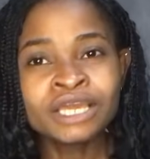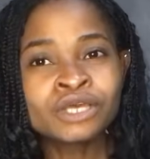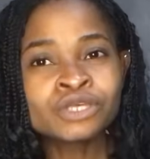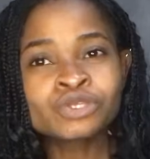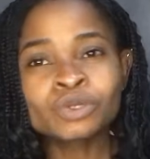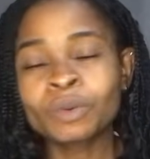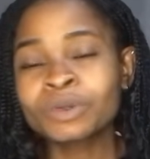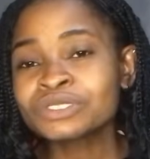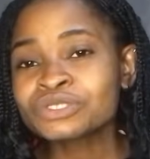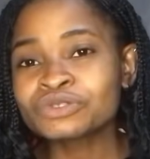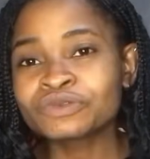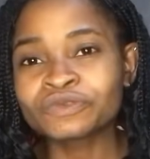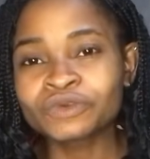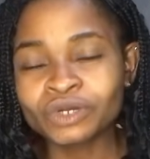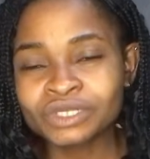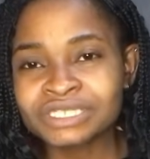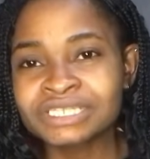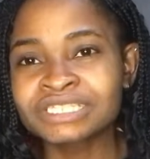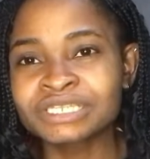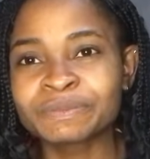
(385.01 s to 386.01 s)
So once you've
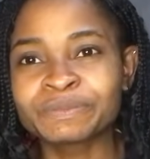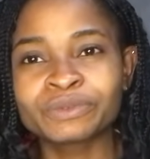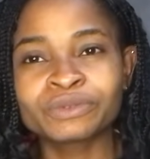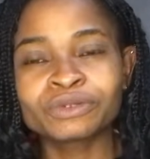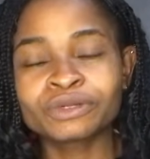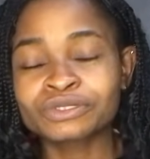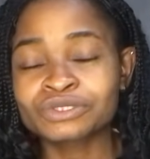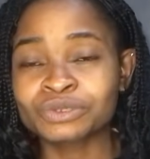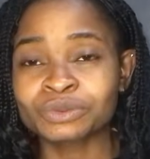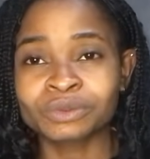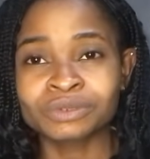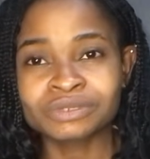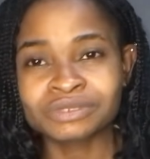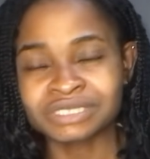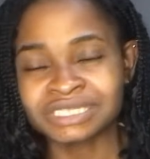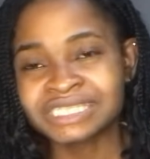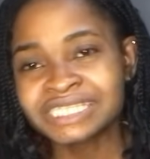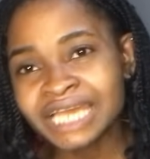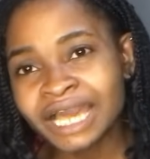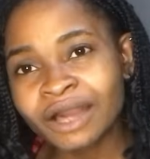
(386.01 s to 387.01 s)
gotten the products you want
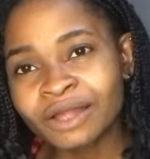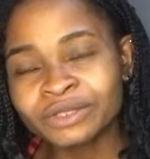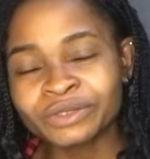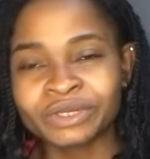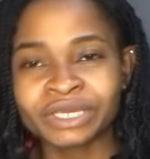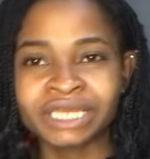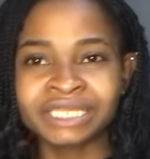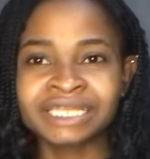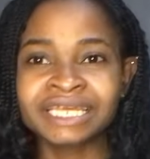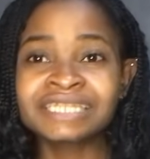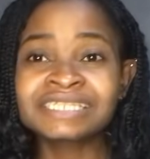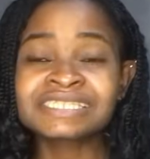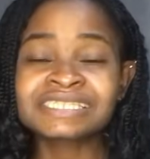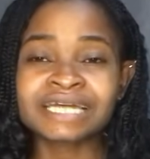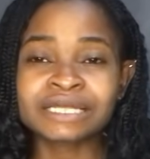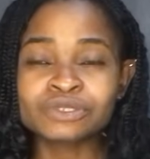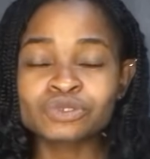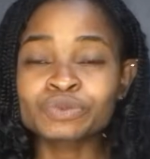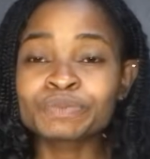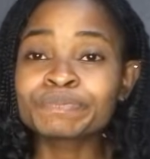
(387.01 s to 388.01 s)
to sell, you can then
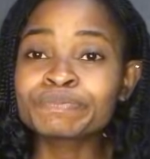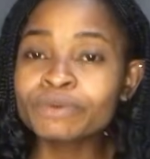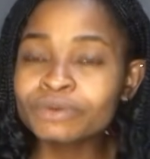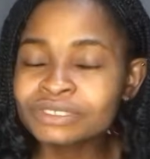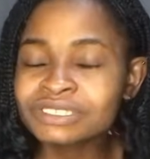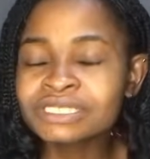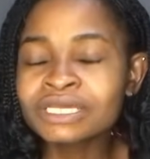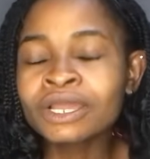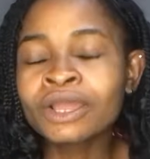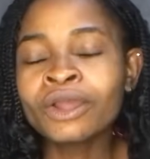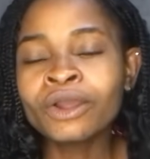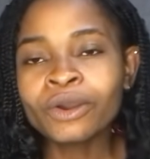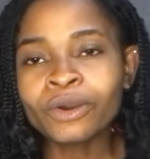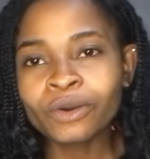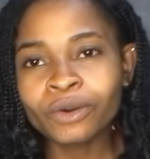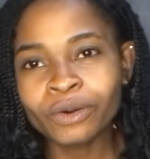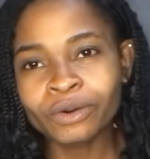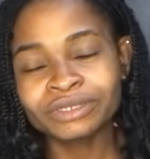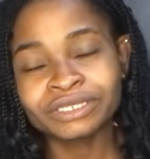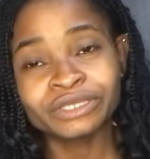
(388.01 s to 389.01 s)
start to post
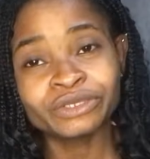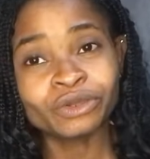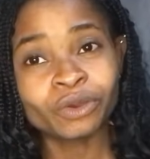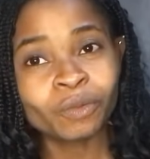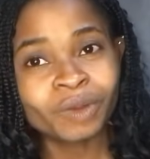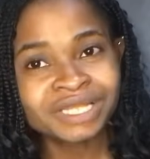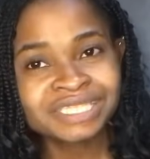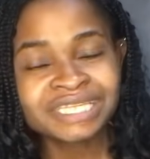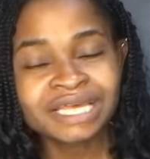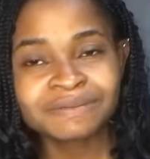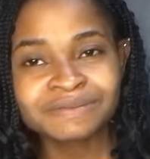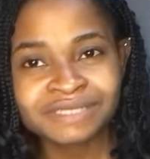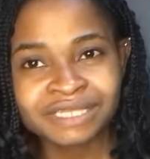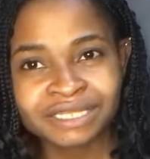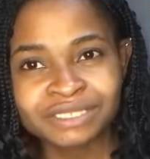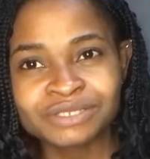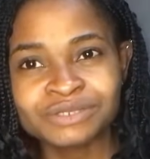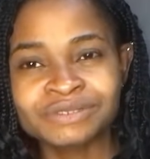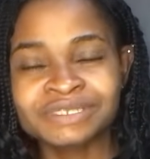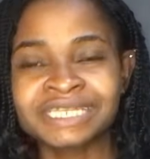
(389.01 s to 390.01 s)
on your WhatsApp
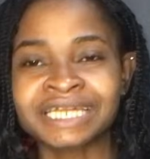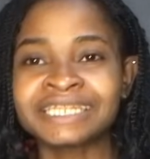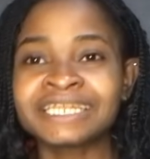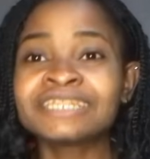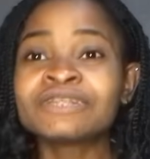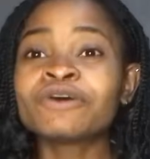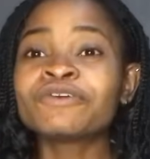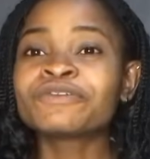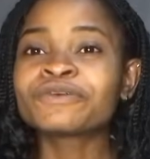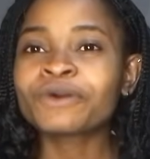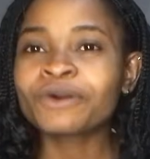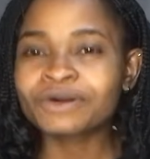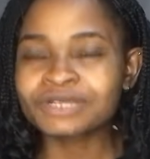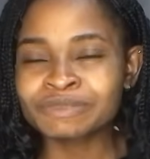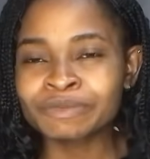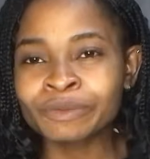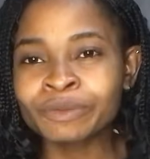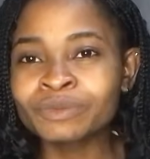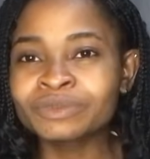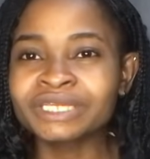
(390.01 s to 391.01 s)
status, and then of course
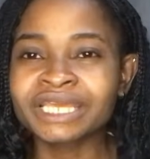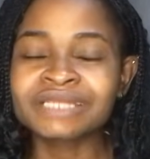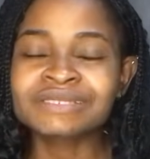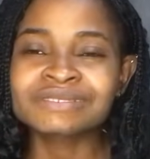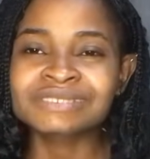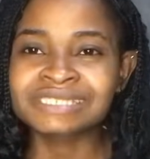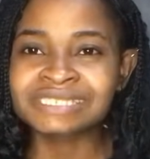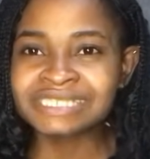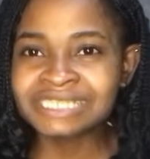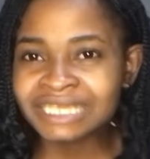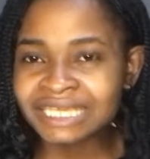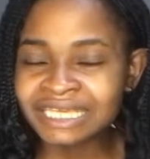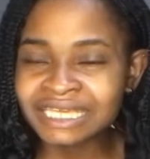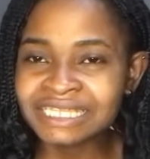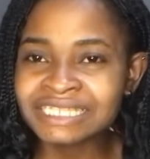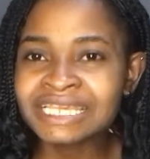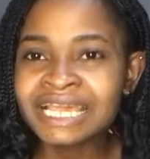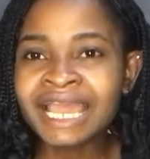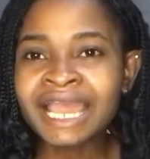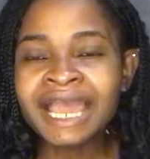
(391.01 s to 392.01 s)
people will get to see
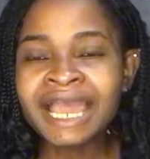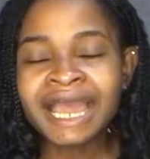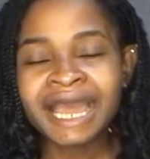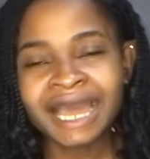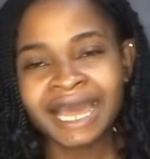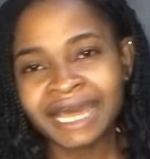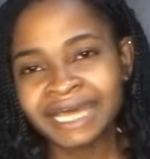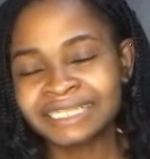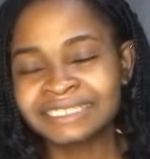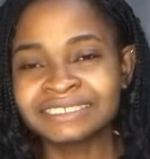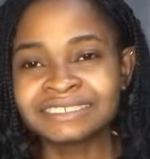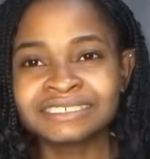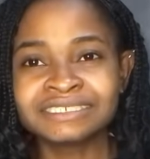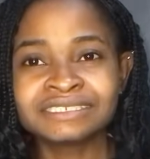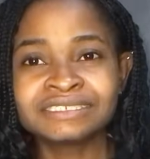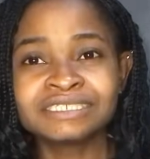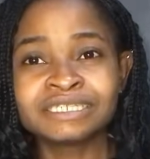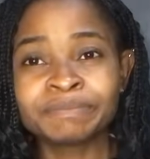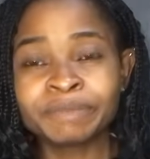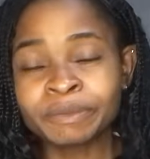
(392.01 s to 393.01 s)
it, and
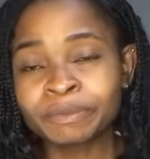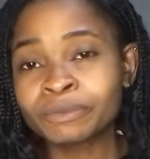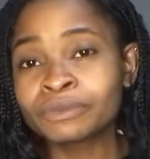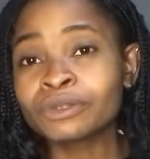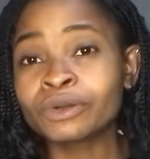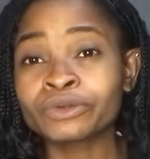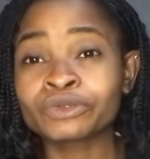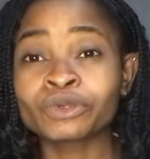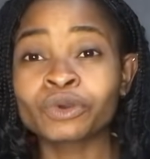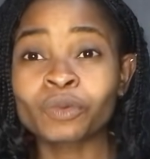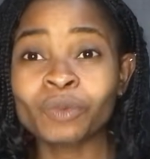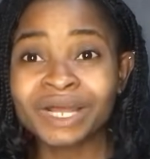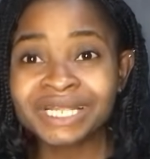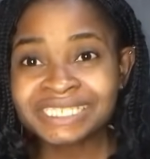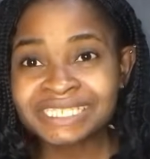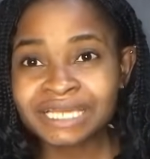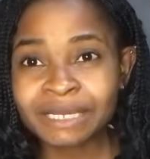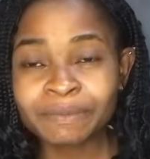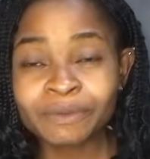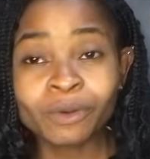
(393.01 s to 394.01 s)
the people on your
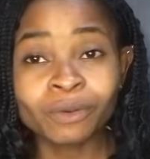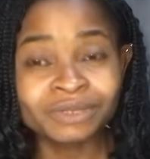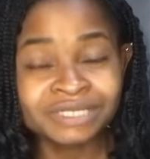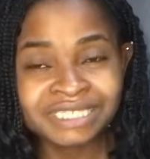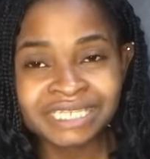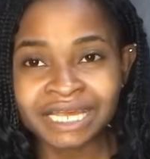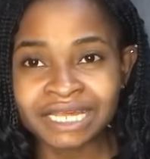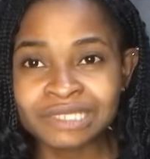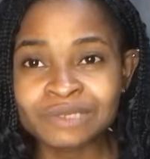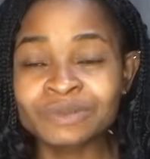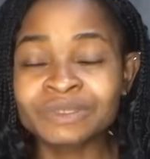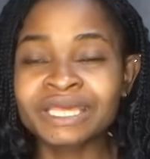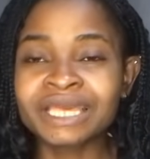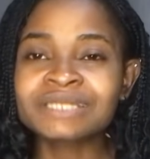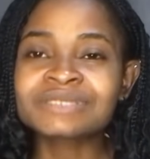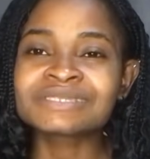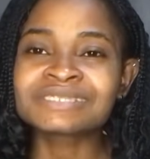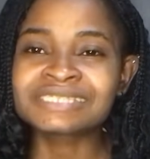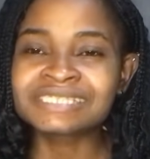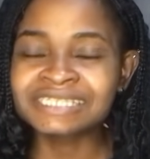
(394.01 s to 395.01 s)
WhatsApp contacts will get
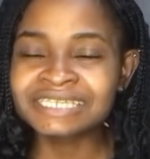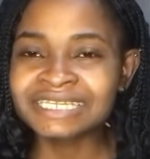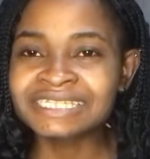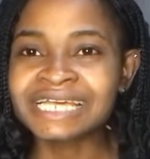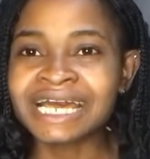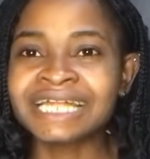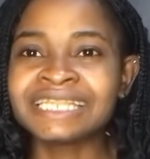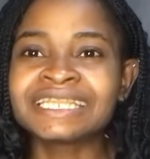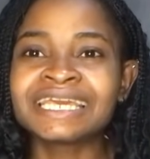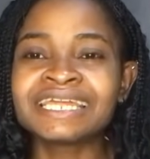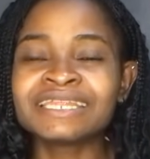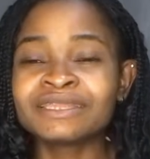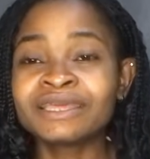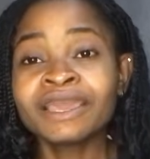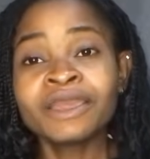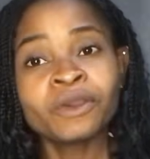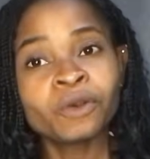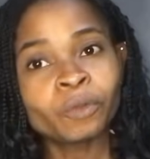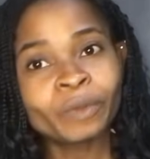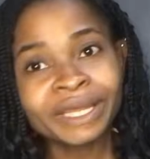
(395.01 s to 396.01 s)
to see it, and then
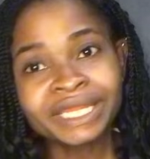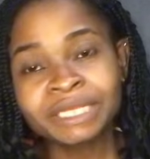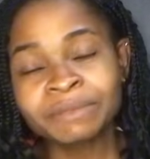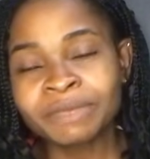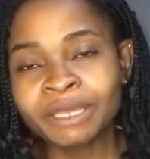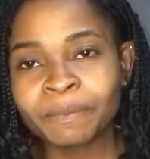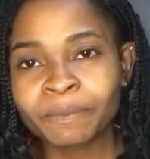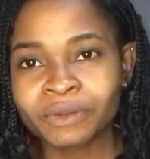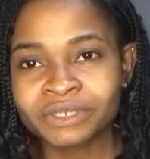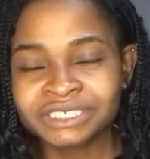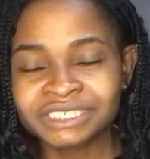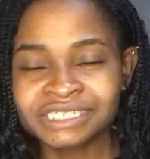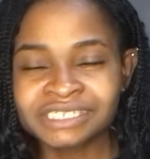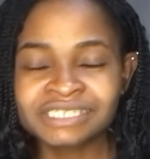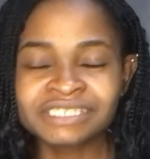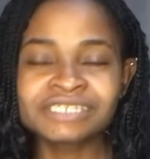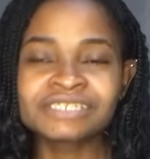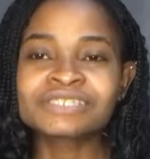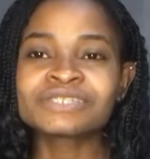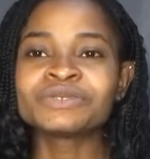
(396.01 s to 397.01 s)
when they make
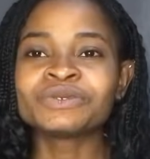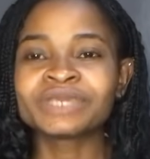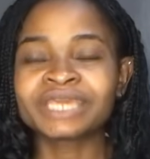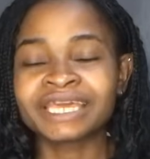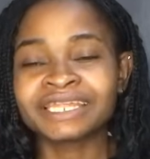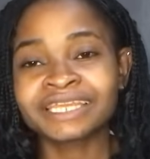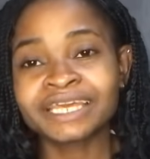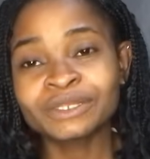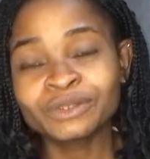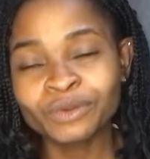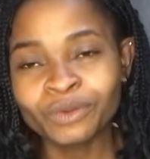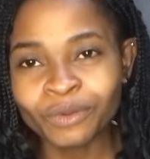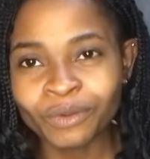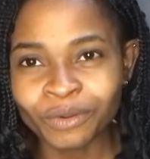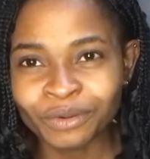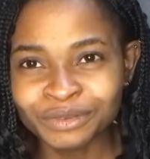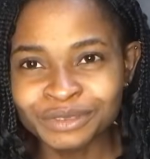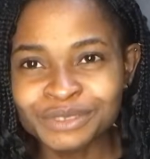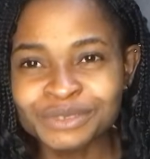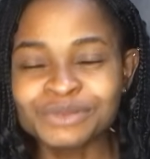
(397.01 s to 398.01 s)
purchases, you can then go
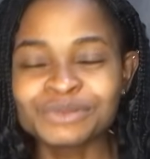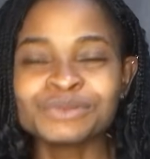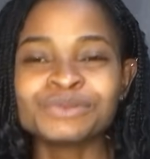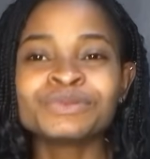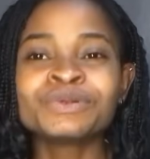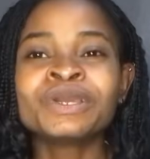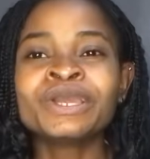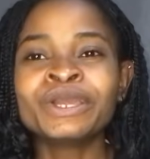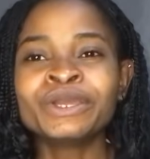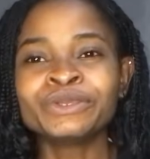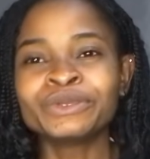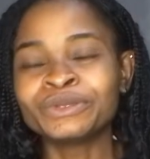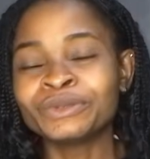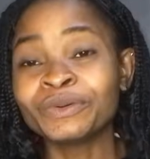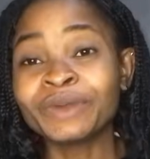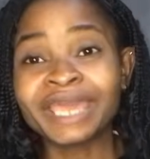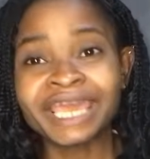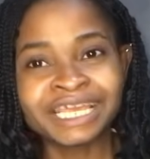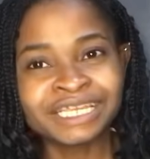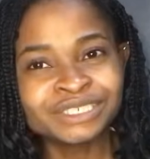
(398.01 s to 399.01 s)
on to, you
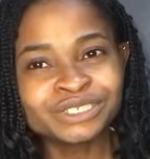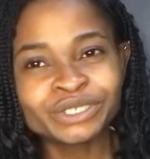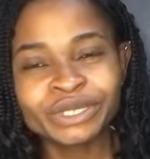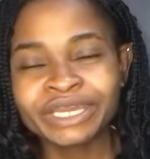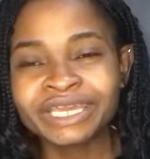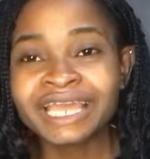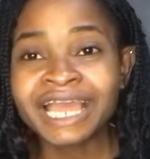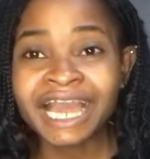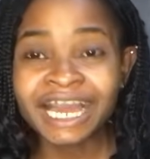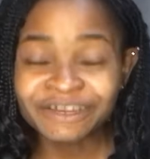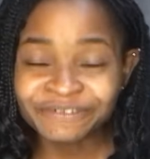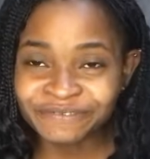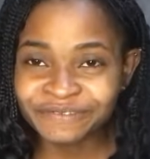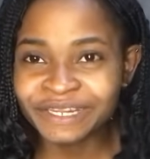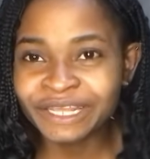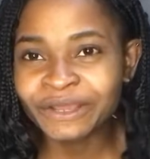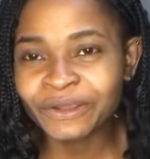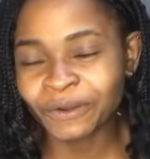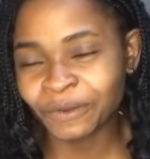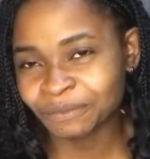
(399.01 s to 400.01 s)
know, enjoy
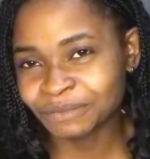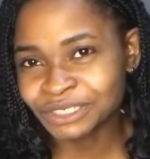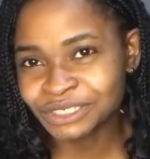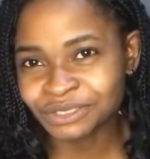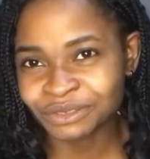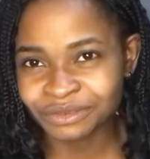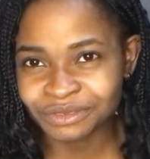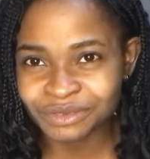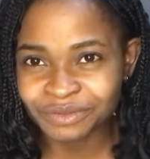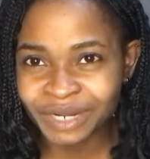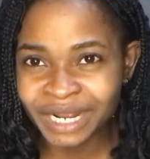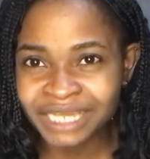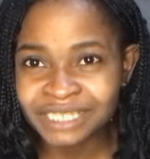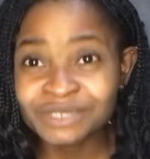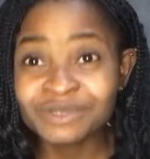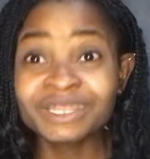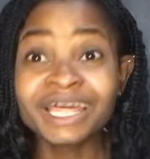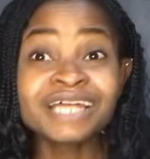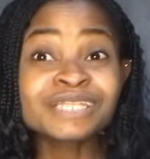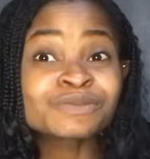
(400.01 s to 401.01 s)
affiliate commissions, right?
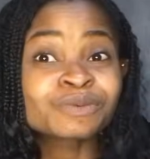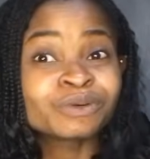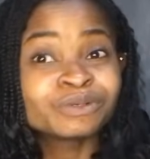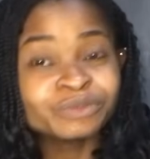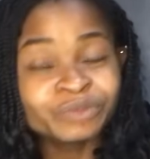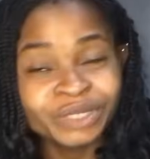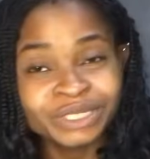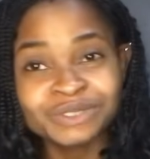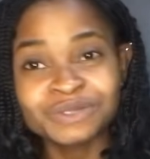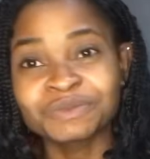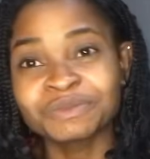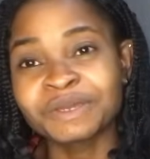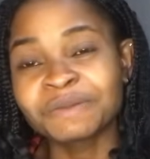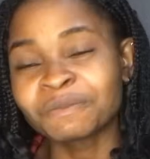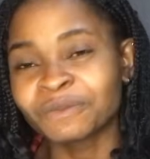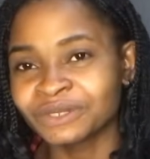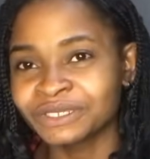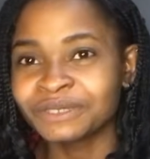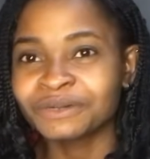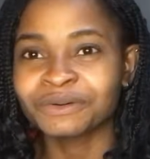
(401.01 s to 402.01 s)
So that's one way to make
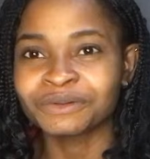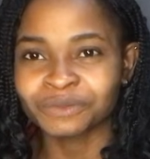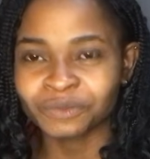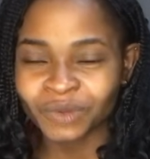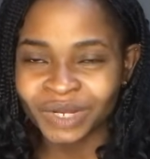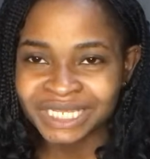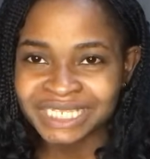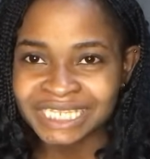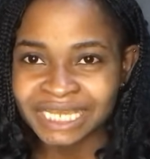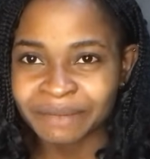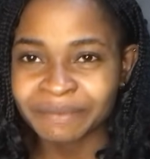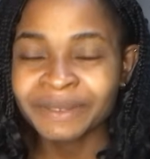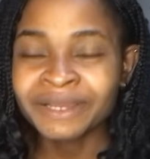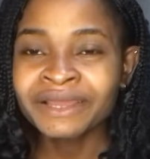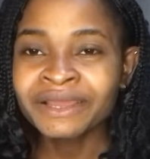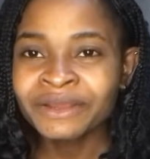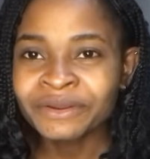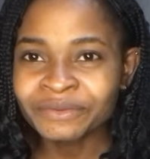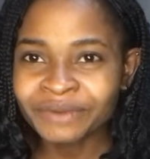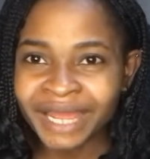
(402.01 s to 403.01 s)
money on WhatsApp,
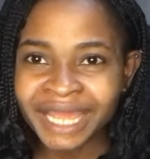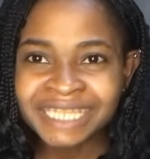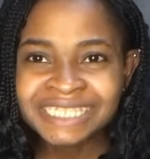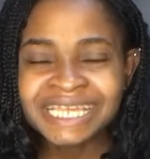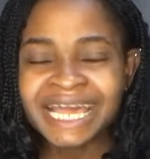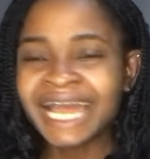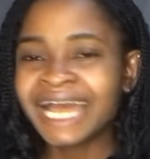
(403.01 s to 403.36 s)
right?